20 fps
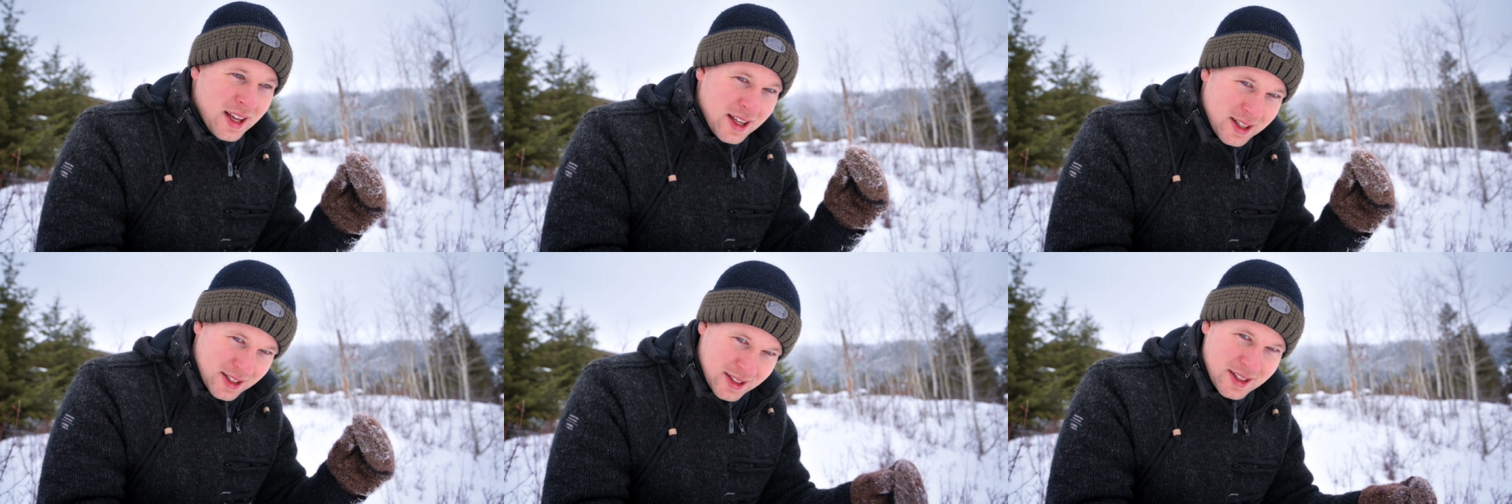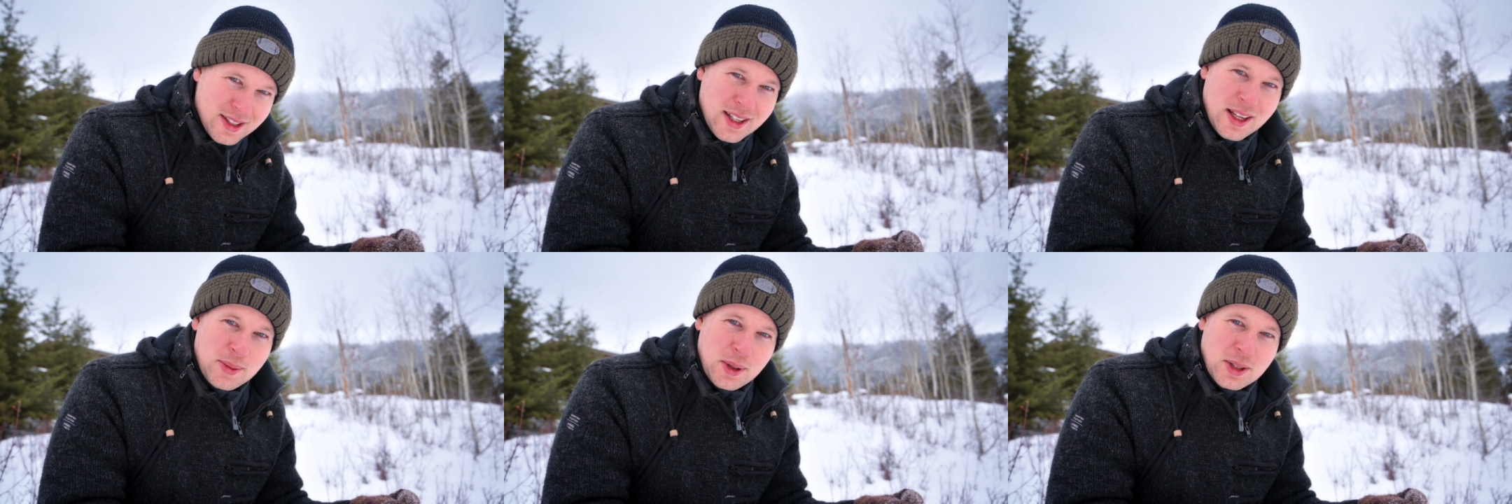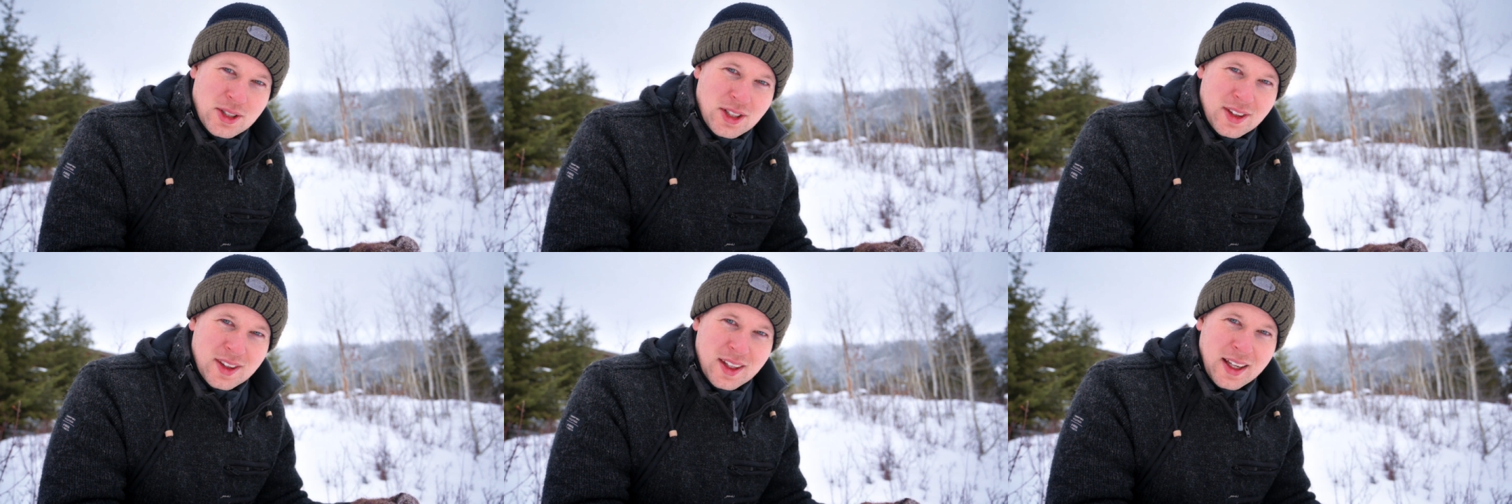see
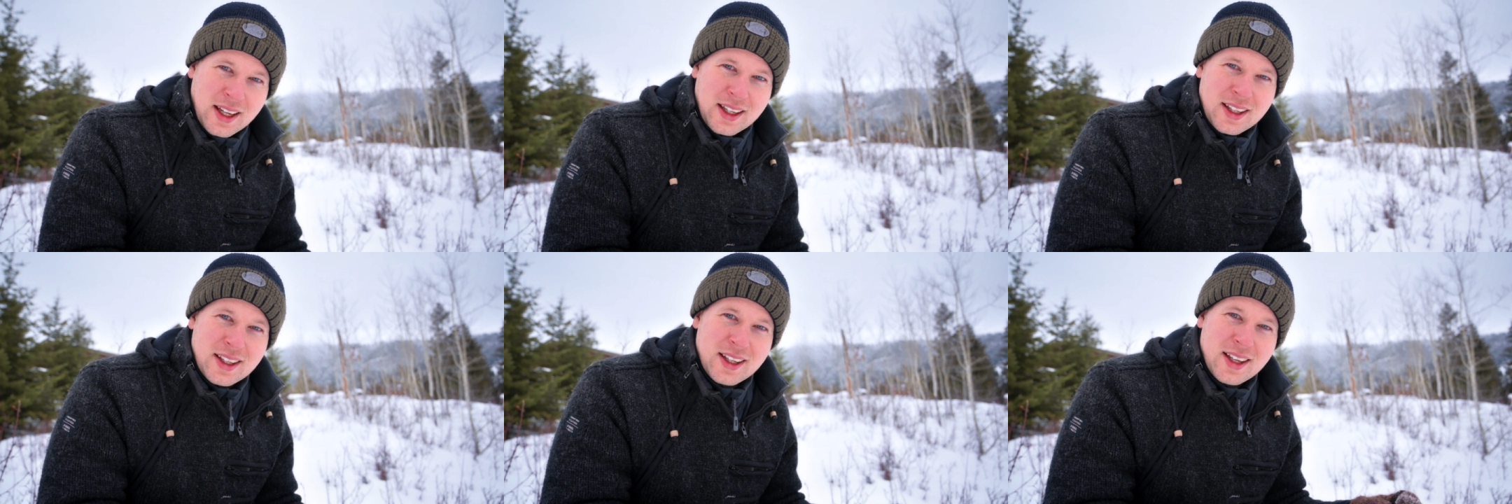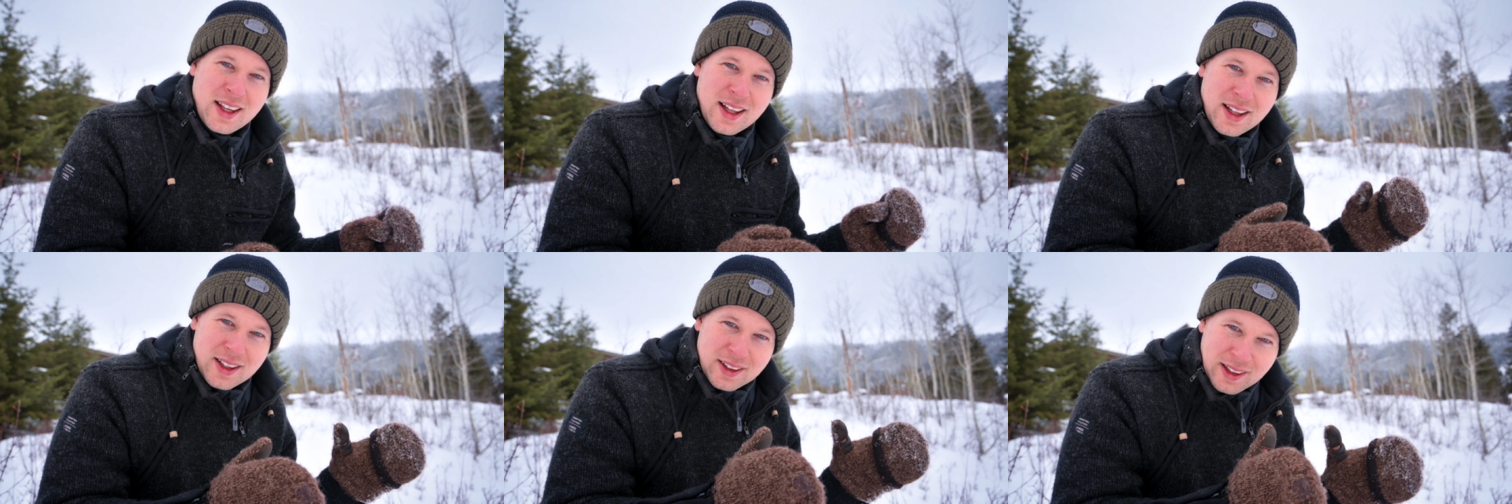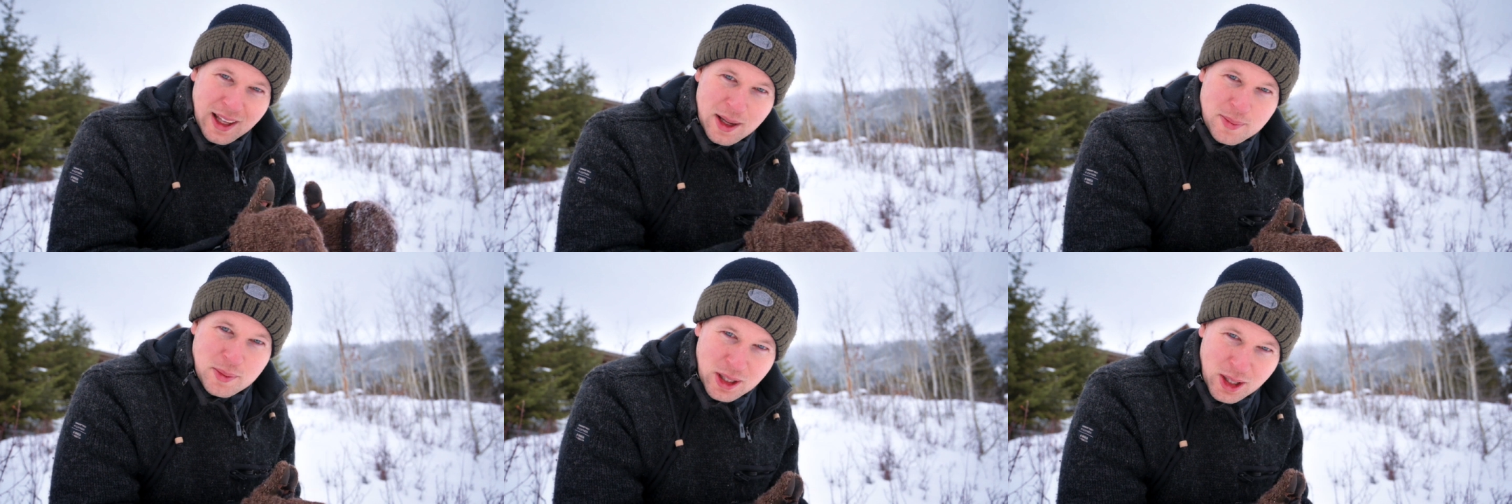what you think,
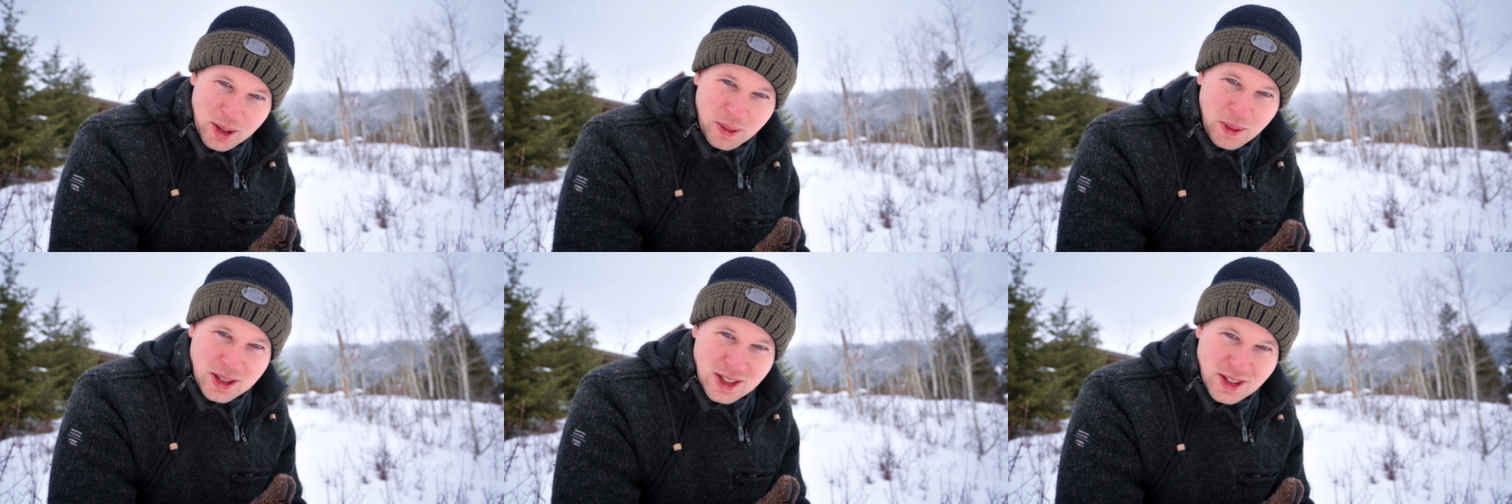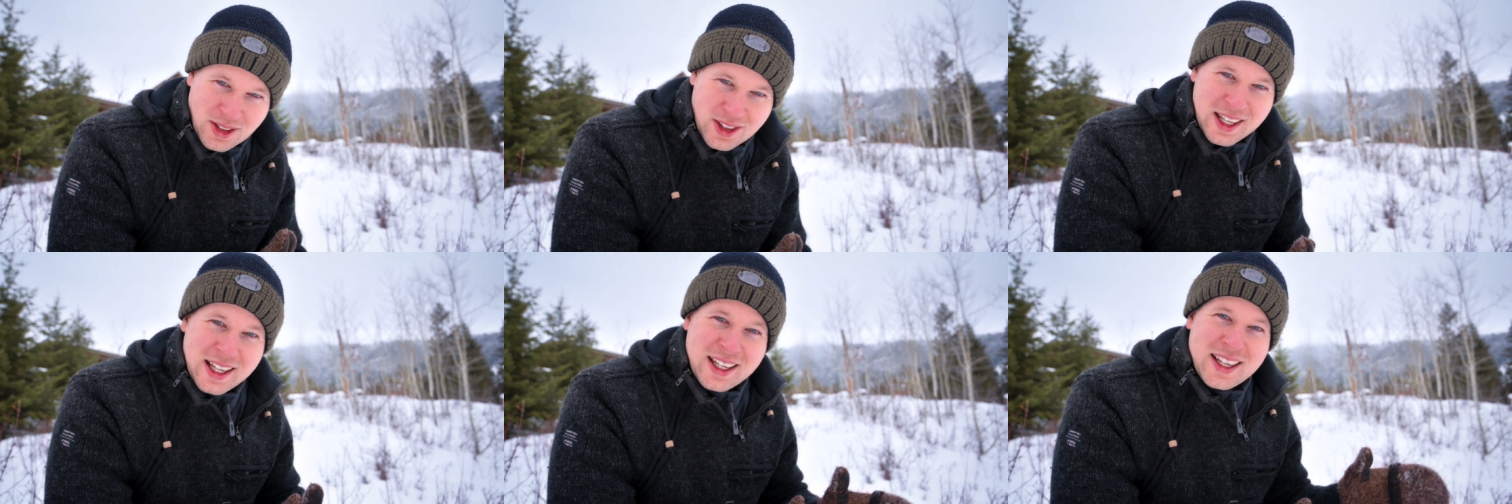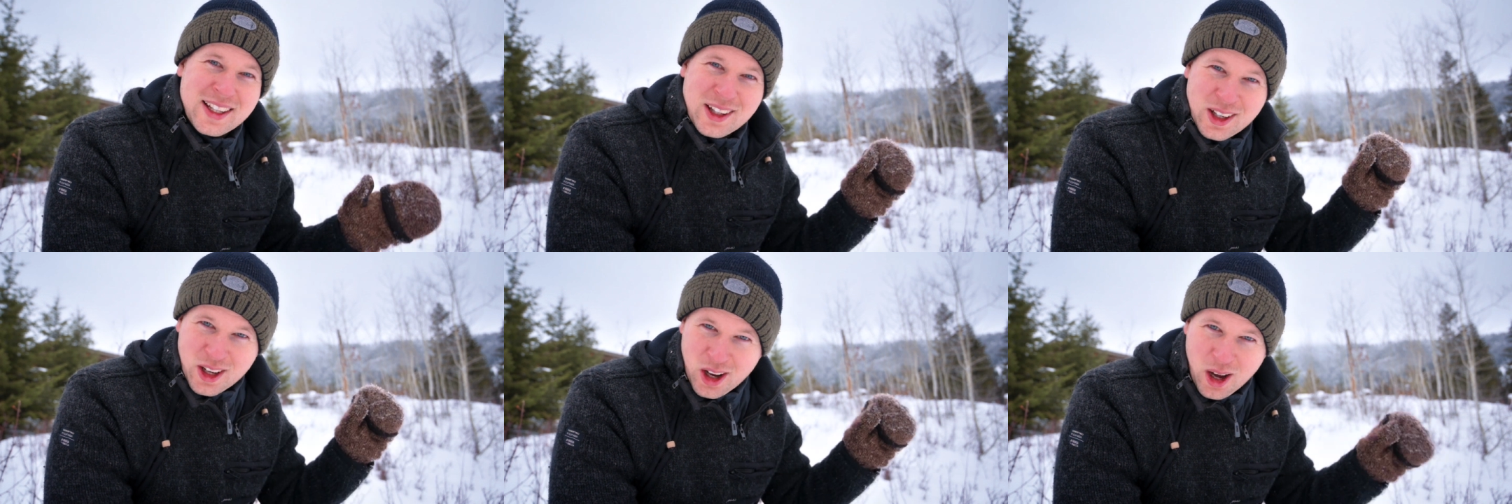let me know what you think
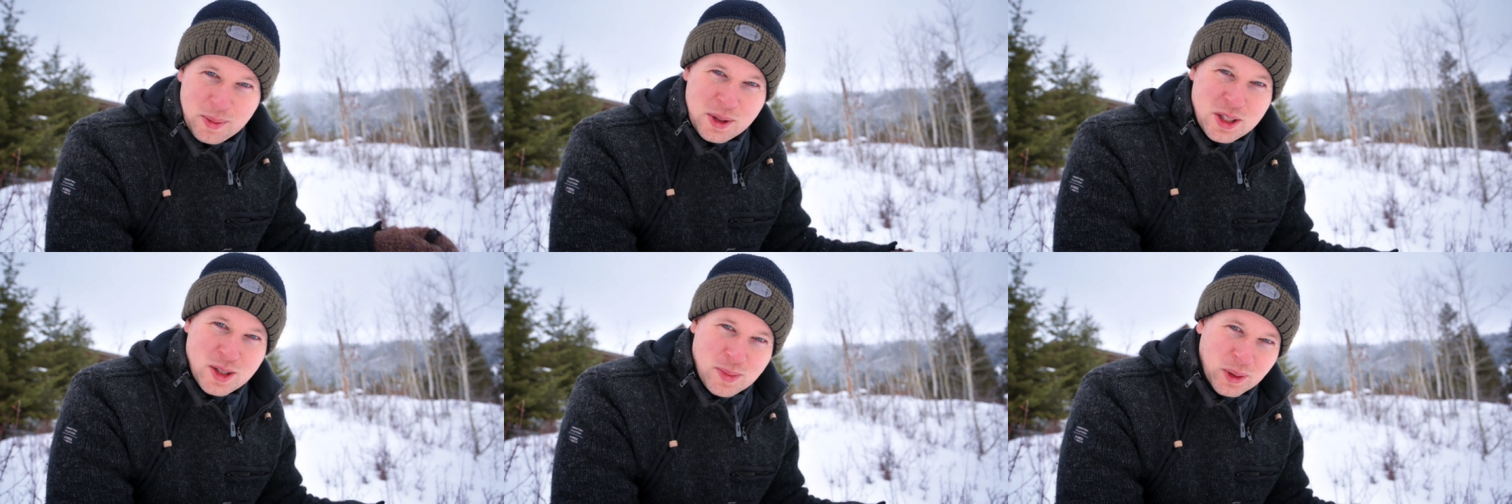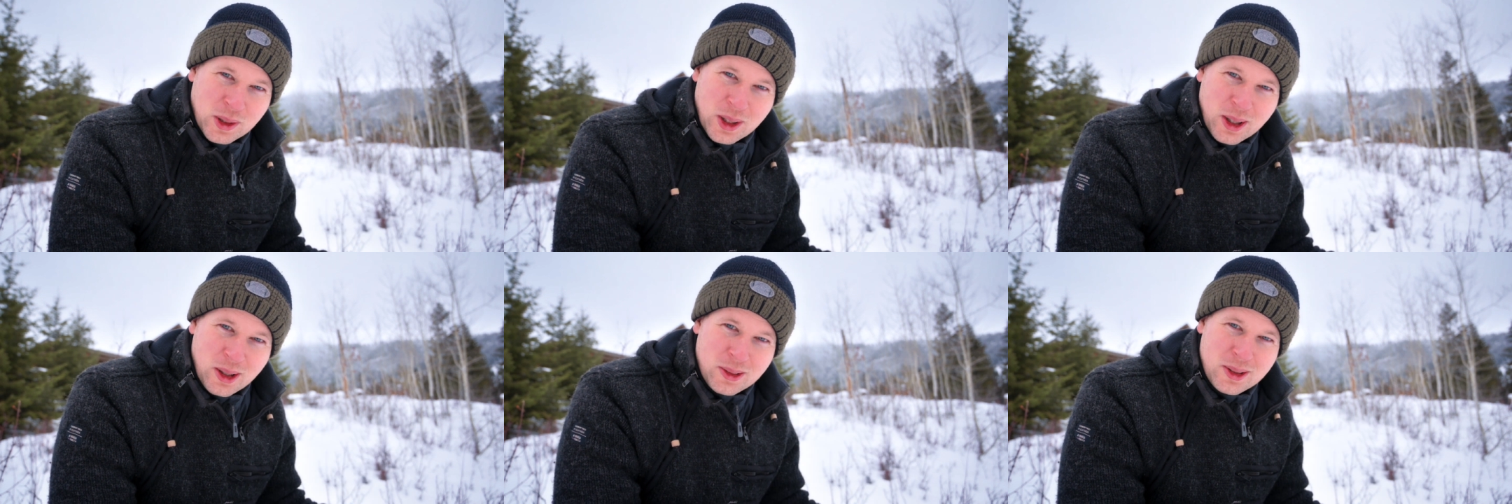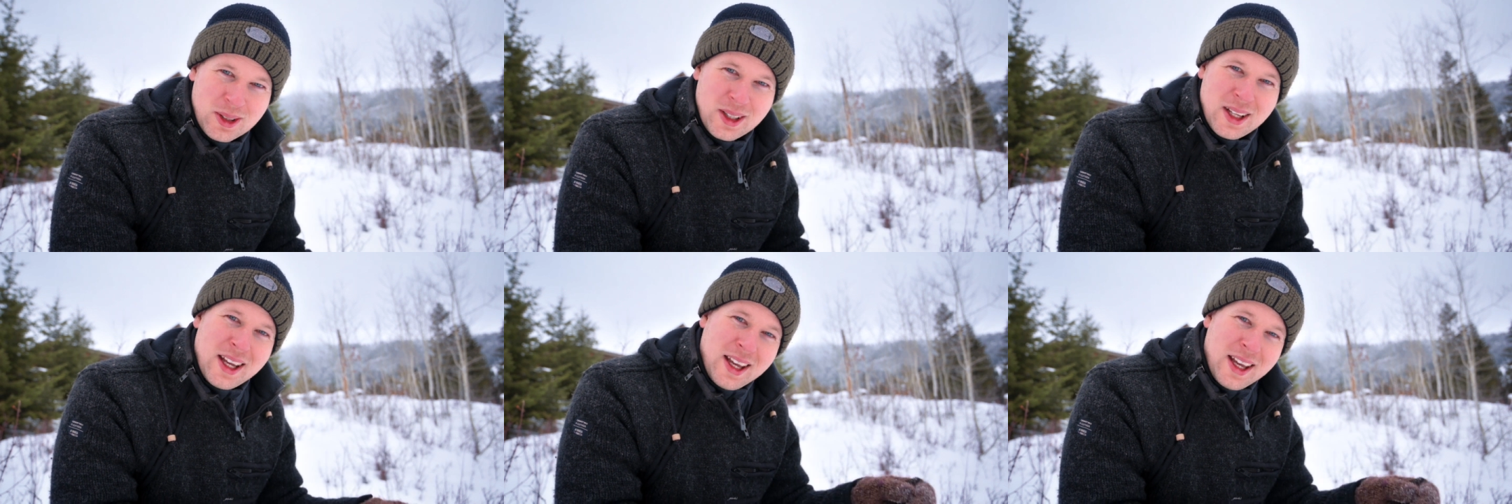in the comments below,